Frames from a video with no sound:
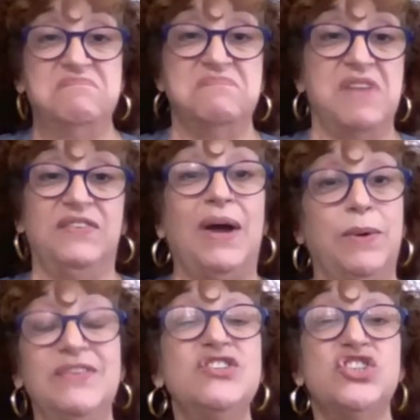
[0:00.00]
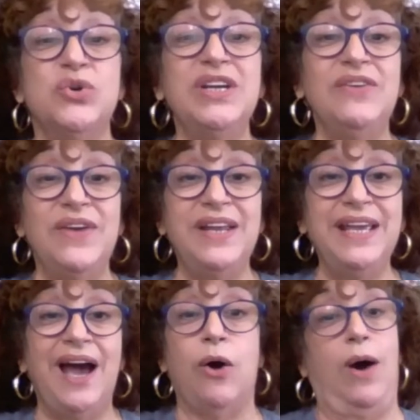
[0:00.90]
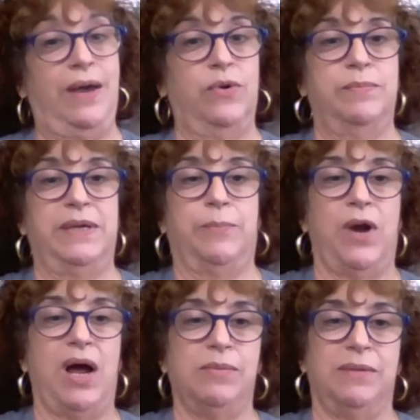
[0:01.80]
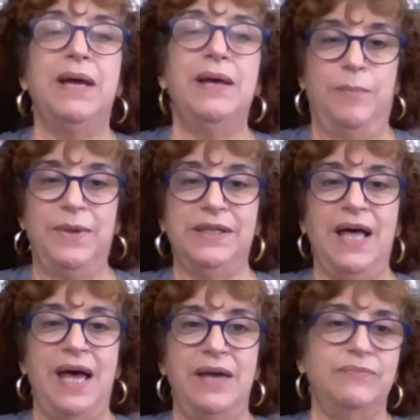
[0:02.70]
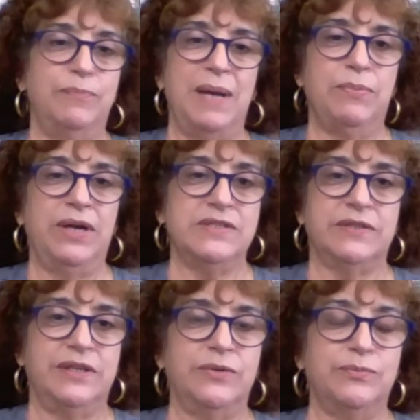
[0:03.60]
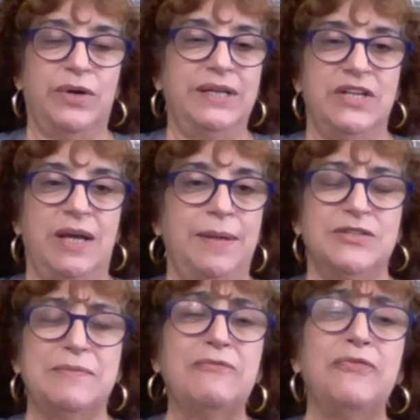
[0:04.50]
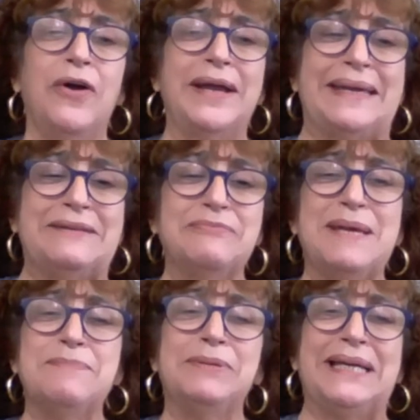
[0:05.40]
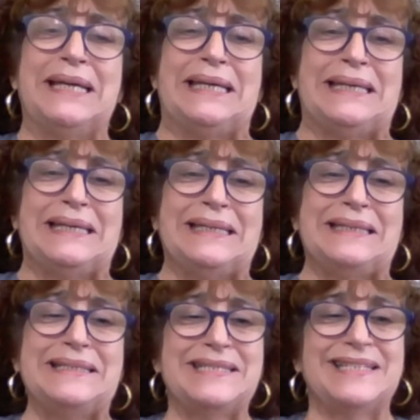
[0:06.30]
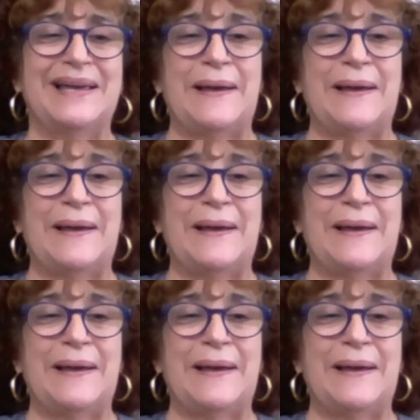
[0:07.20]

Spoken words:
if I were even shooting a video, I wouldn't be a problem. But live, my brain is going to go brain damage. Forgive me, please.